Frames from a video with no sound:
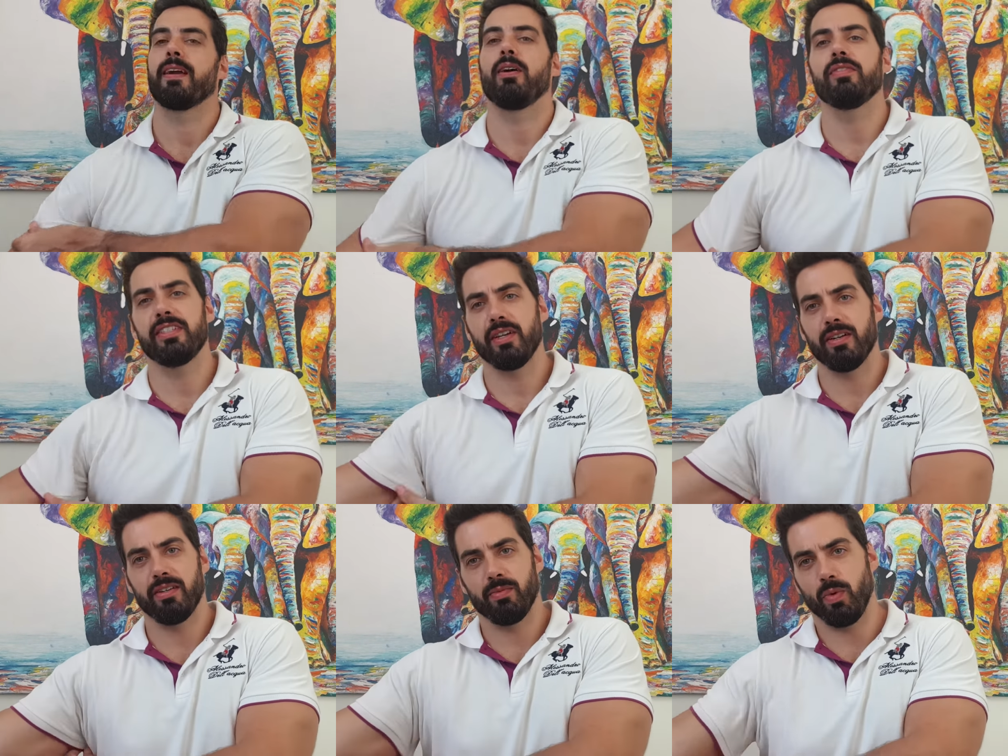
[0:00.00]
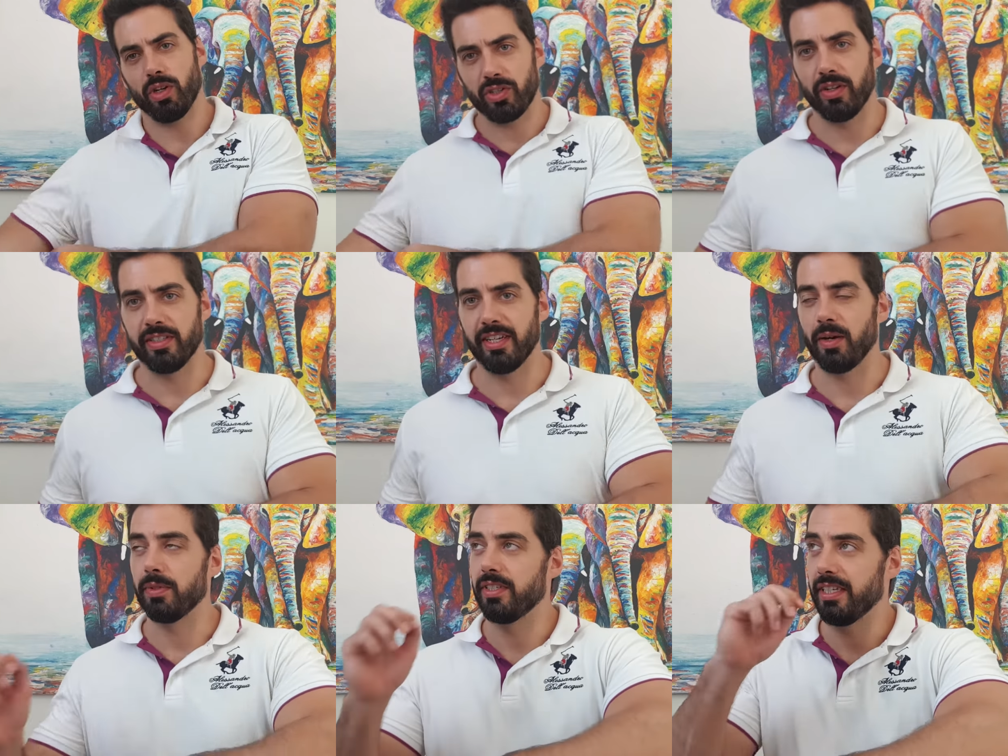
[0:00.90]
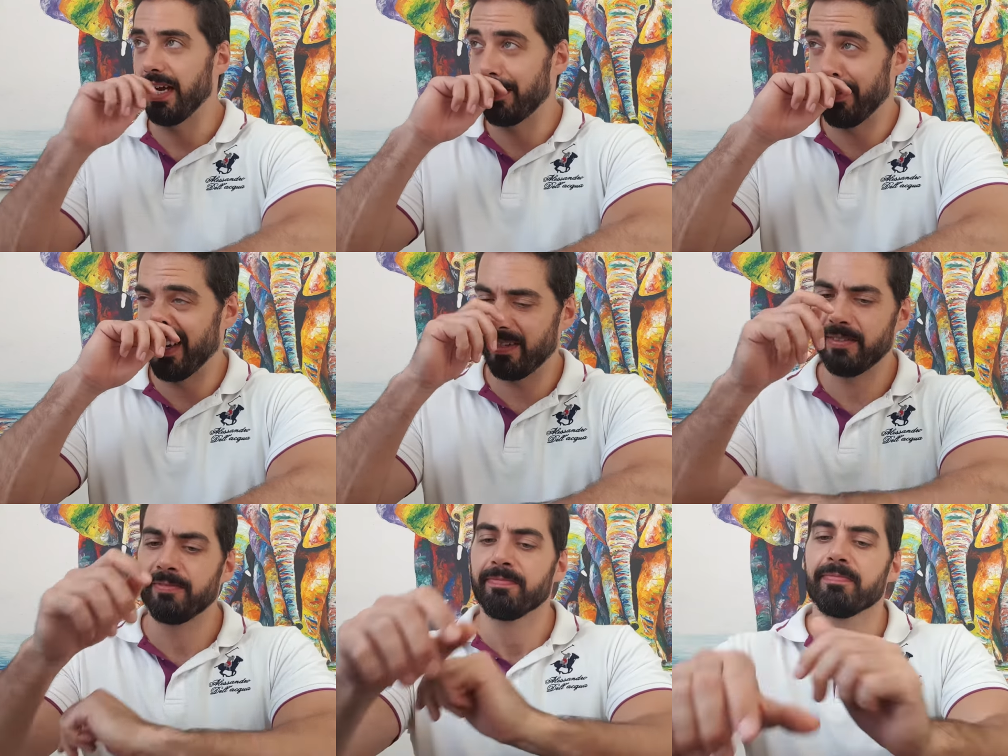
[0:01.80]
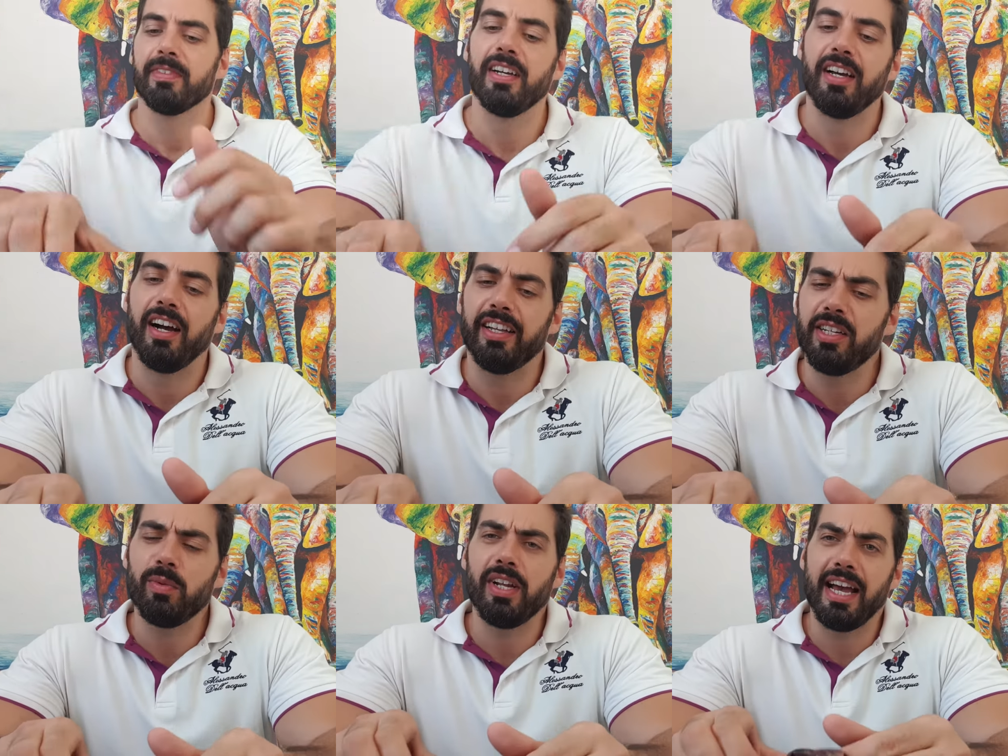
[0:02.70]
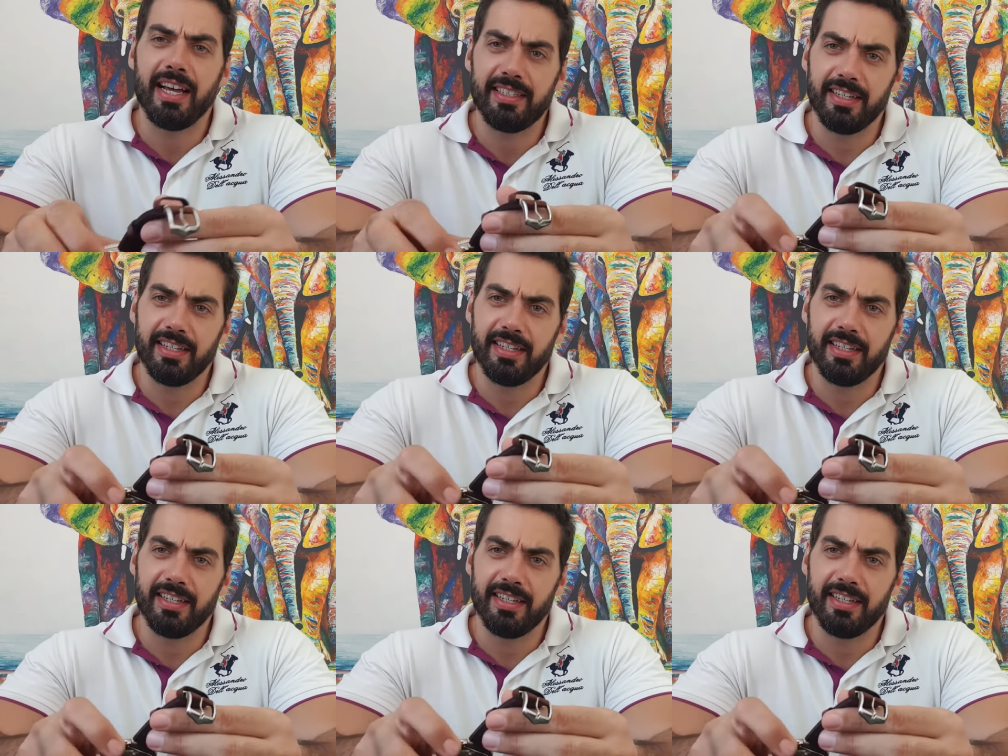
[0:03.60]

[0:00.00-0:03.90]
Obviously, uh, watch content I wanted to add, but I didn't want to add